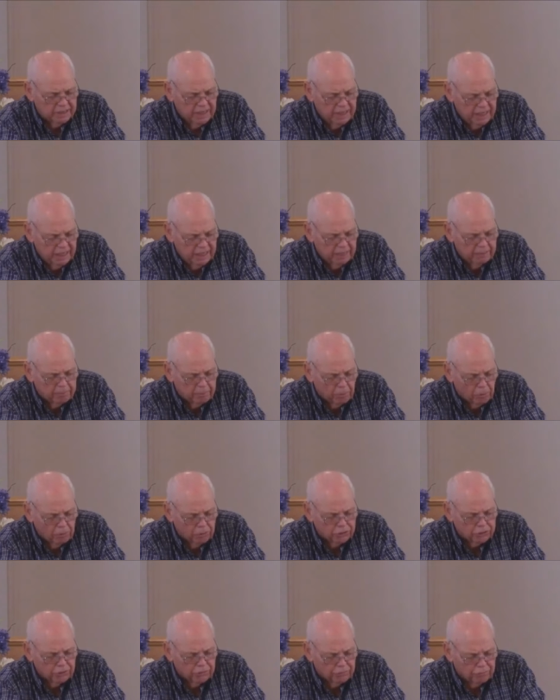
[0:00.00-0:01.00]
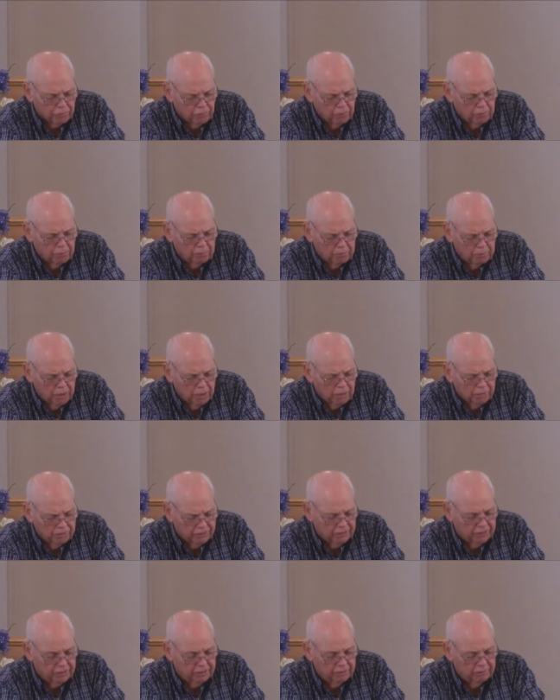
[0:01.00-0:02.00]
any person from among
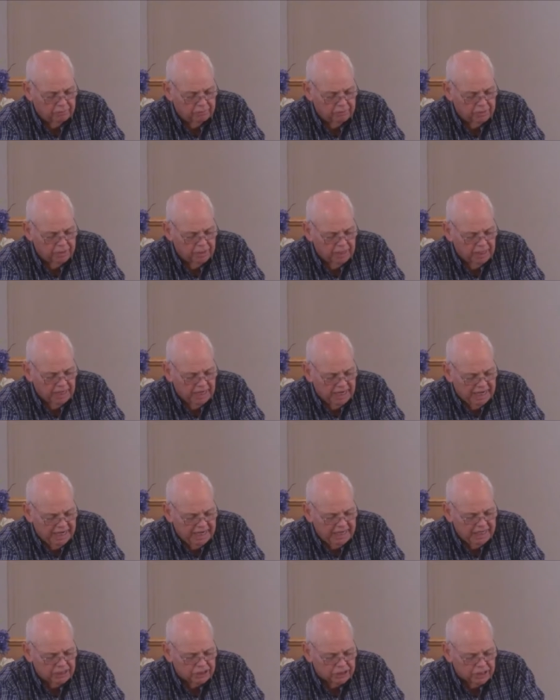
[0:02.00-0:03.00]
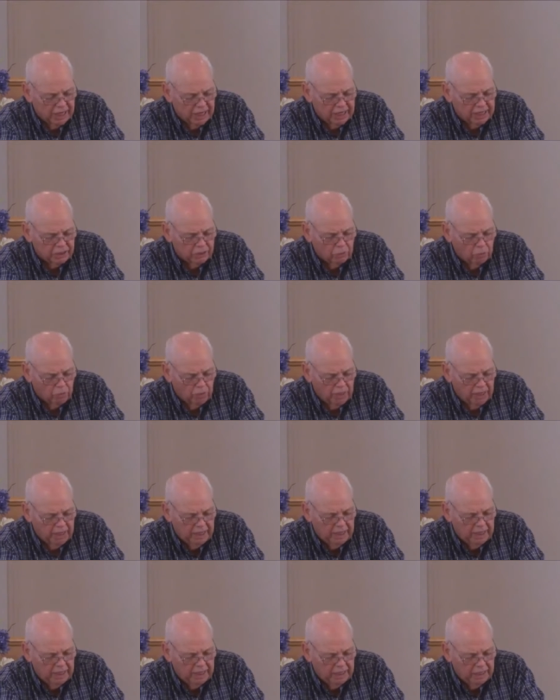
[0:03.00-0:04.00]
them, he is taken
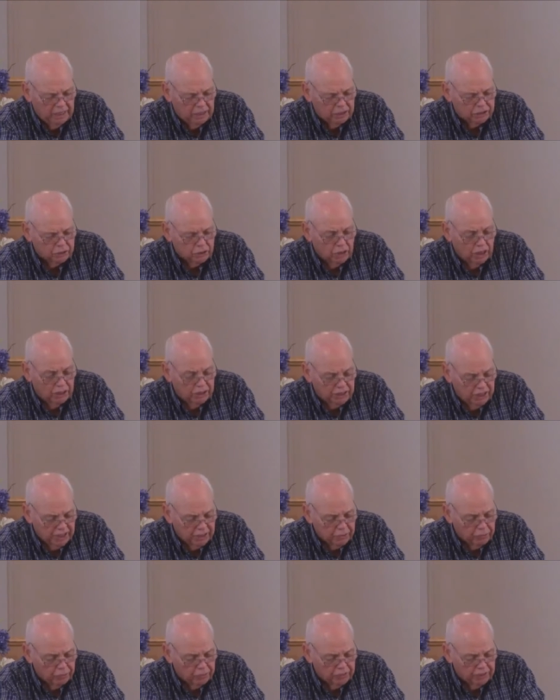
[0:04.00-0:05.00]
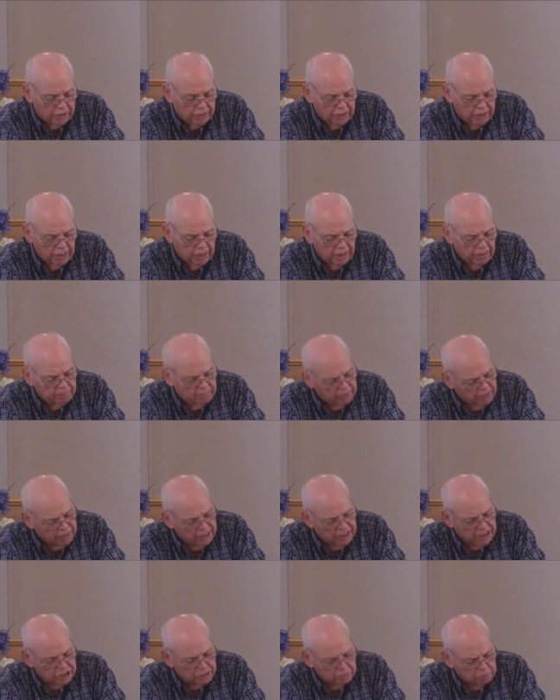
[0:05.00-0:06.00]
away in his iniquity, but
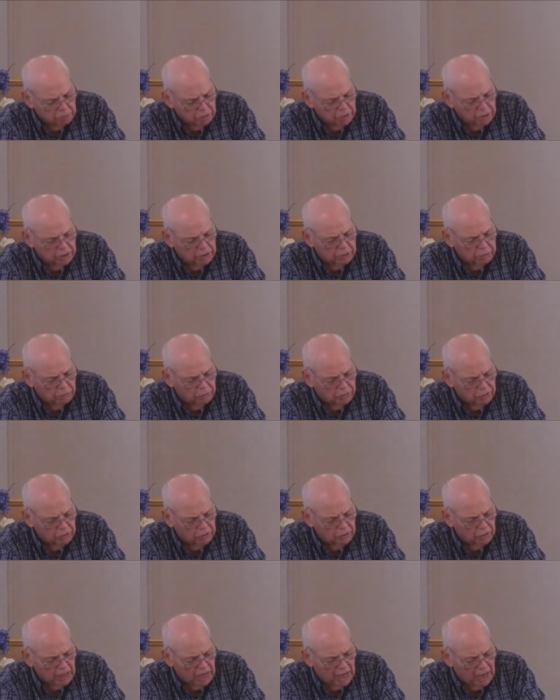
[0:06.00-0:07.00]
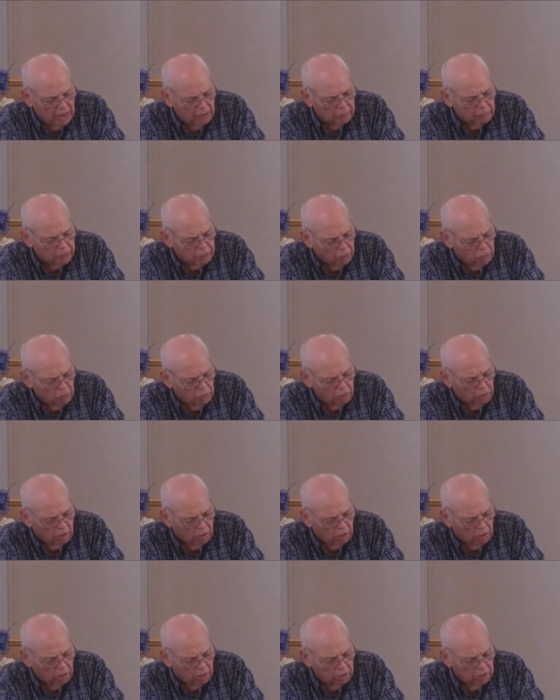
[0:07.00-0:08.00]
his blood will I
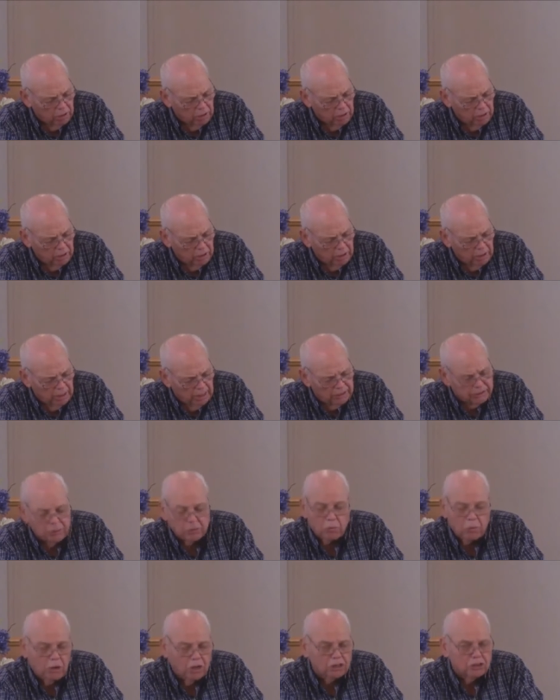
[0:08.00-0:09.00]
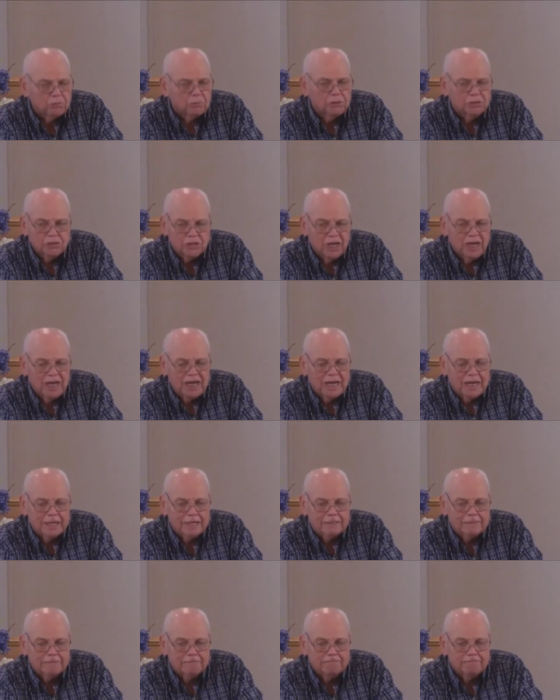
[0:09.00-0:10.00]
require at the watchman's hand.
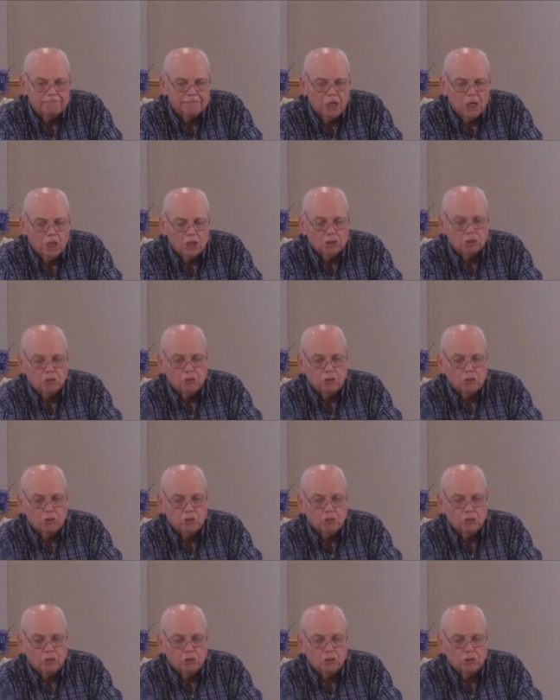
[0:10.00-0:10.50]
Right.